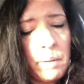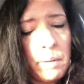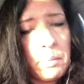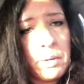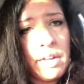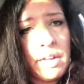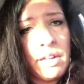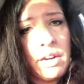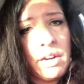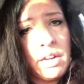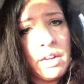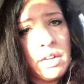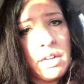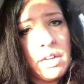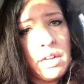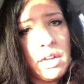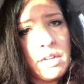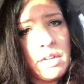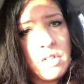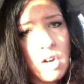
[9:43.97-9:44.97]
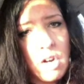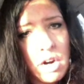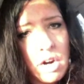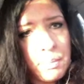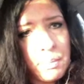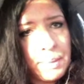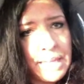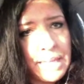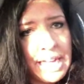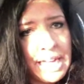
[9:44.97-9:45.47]
We were in a
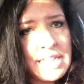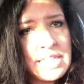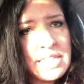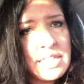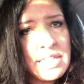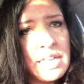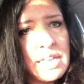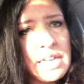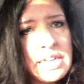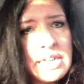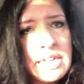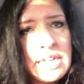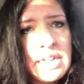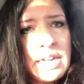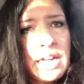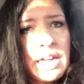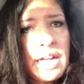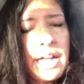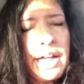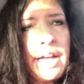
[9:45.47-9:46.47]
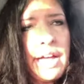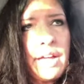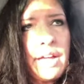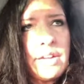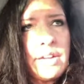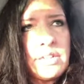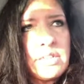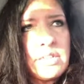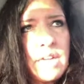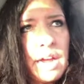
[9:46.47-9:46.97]
dark place,
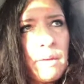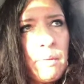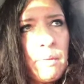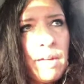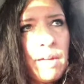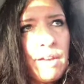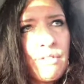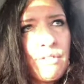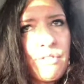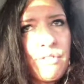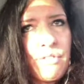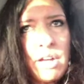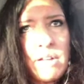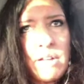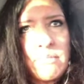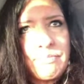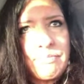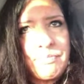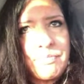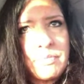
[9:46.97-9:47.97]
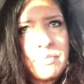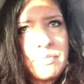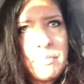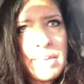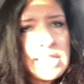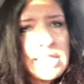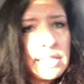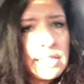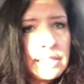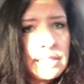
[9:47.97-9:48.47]
and I went from
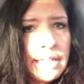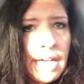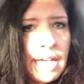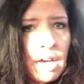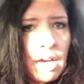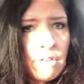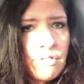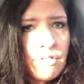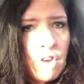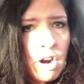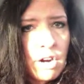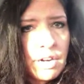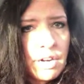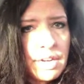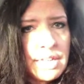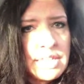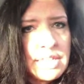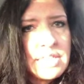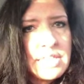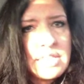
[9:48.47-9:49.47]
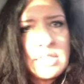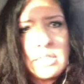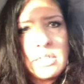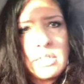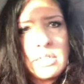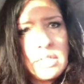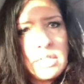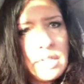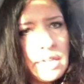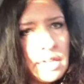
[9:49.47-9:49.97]
basically outer darkness
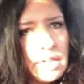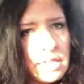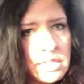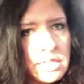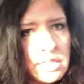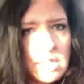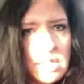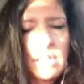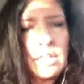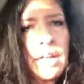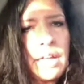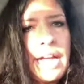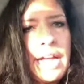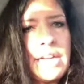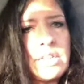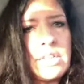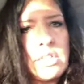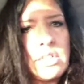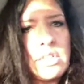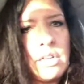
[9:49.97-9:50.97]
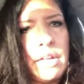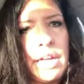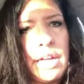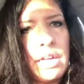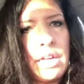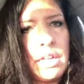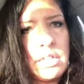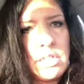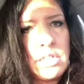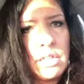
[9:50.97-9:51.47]
into the light
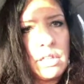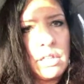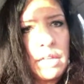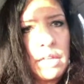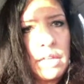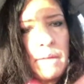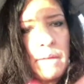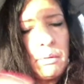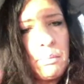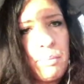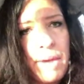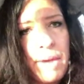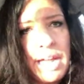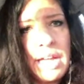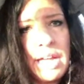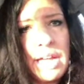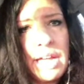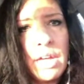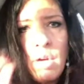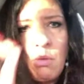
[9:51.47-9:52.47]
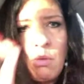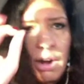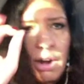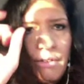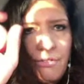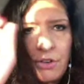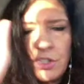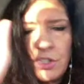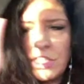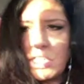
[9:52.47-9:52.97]
till the light would break. When I
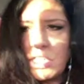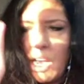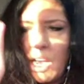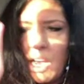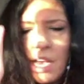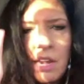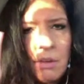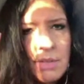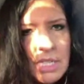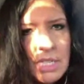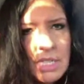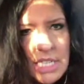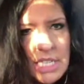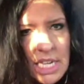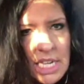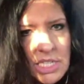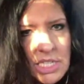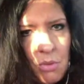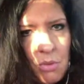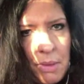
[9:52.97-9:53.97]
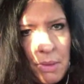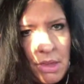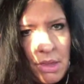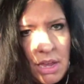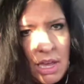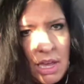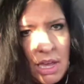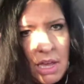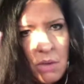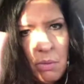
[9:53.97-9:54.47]
first saw it, it was the size of a
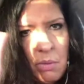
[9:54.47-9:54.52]
pinhead.